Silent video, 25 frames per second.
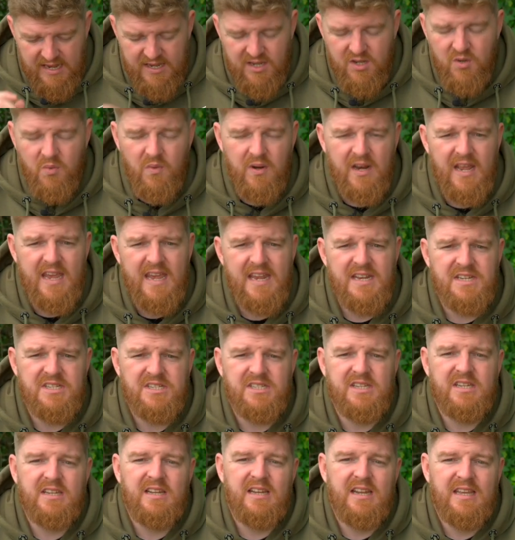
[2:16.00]
you will
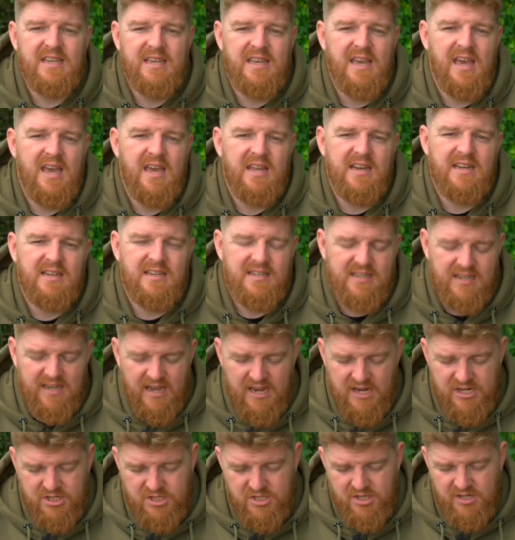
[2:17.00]
instantly get an
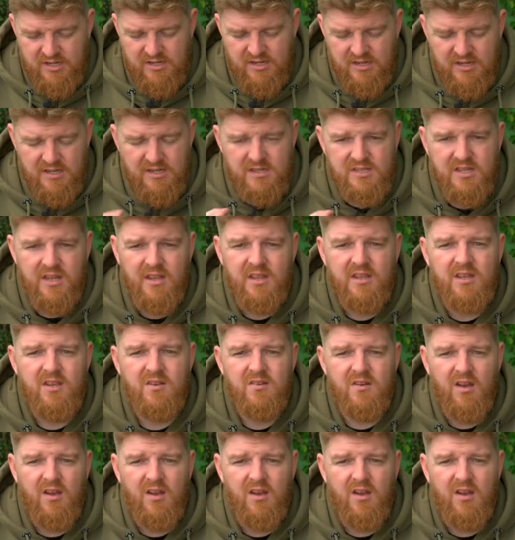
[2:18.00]
indication so that you